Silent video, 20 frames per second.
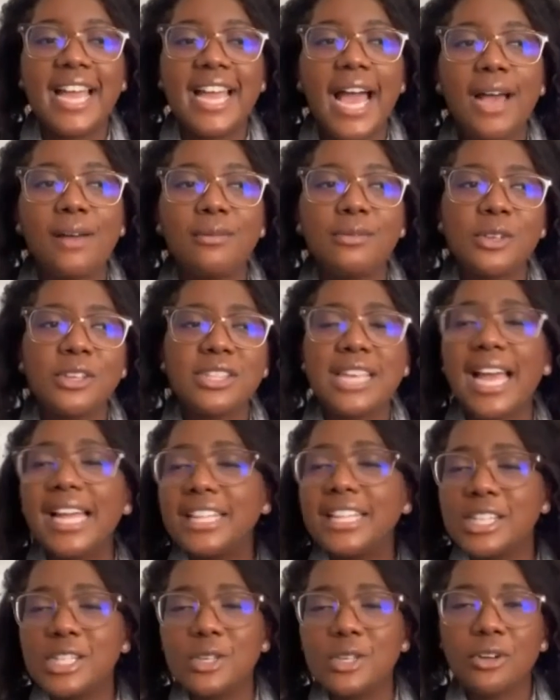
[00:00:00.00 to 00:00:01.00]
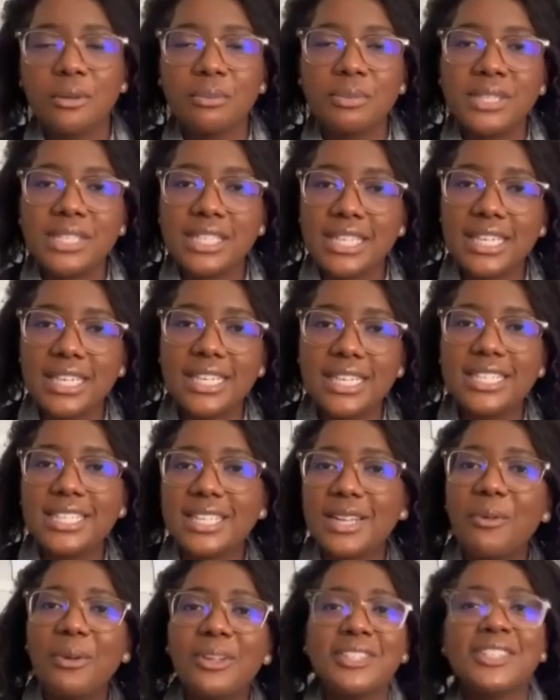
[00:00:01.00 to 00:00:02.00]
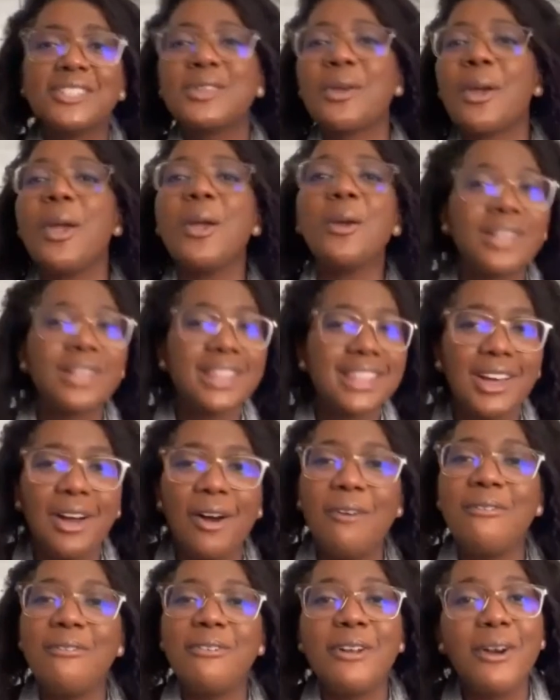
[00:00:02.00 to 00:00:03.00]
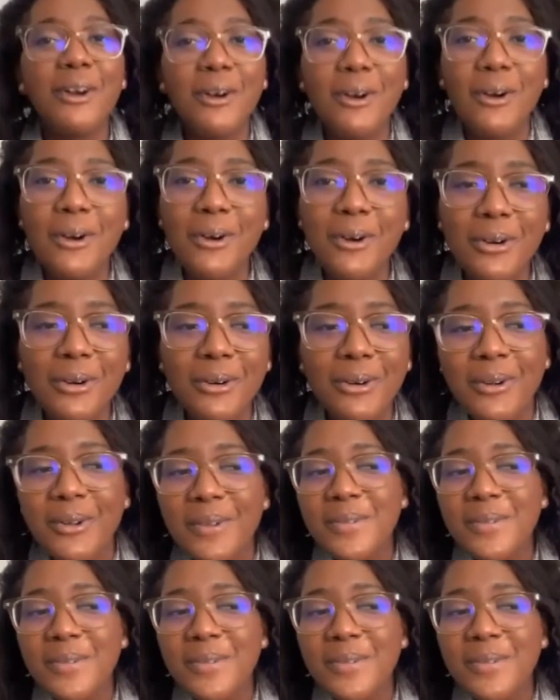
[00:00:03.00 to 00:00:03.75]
So it's unscripted. We're just going with the flow,